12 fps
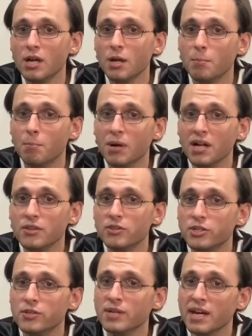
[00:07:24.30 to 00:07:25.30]
but the
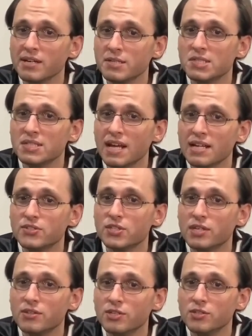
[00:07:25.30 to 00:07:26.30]
United States and
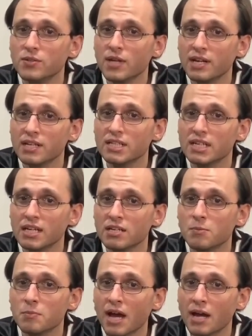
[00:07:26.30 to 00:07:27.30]
the United Kingdom
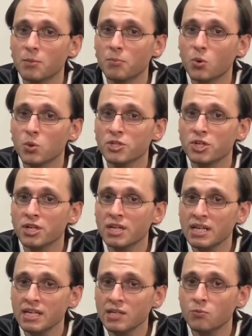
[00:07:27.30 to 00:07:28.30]
got a portion
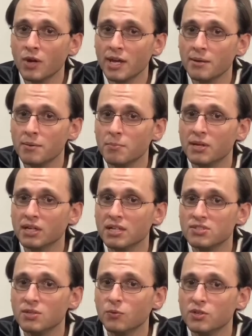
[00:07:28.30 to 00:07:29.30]
anyway because it
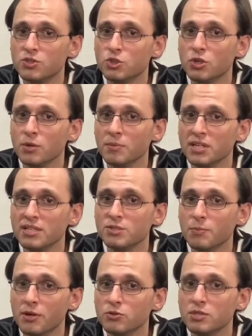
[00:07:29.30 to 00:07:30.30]
was Germany's
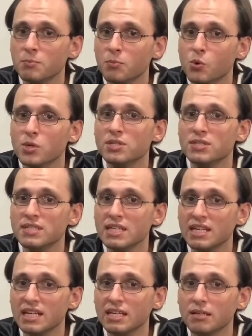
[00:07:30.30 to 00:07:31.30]
most important
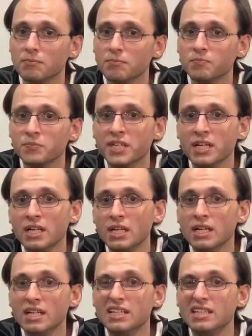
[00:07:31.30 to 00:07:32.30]
city.
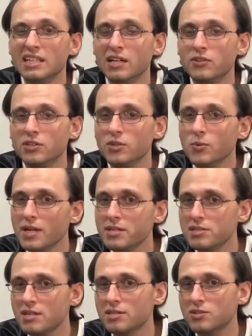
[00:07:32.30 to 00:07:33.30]
Now, the
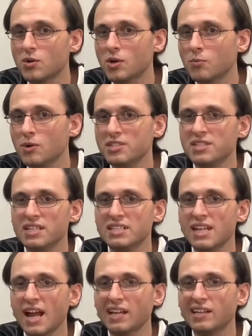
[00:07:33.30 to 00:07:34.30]
USSR wasn't
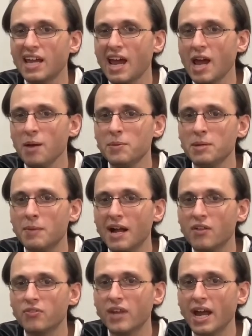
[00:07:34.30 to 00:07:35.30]
exactly happy about
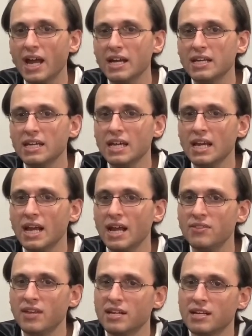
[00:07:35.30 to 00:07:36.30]
that, and
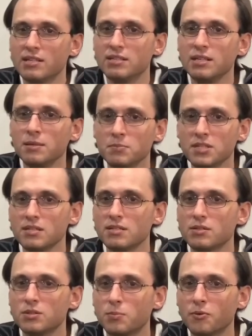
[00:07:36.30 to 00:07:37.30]
they attempted
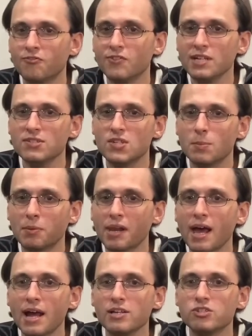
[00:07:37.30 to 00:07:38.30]
to prevent
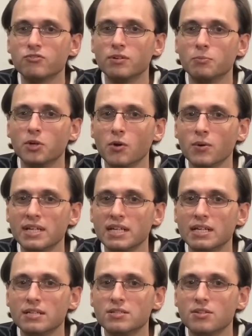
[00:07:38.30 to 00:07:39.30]
supplies from going
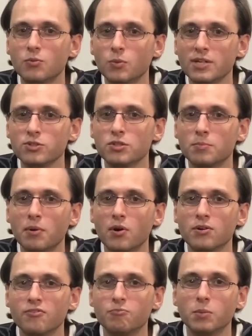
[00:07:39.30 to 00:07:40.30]
into the western part
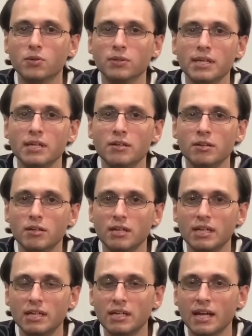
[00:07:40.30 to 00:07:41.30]
of Berlin
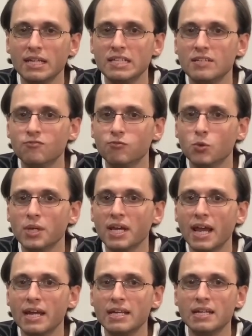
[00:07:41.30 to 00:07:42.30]
in 1948
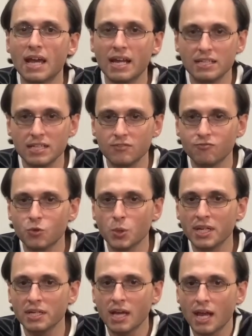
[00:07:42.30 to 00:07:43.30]
and 1949.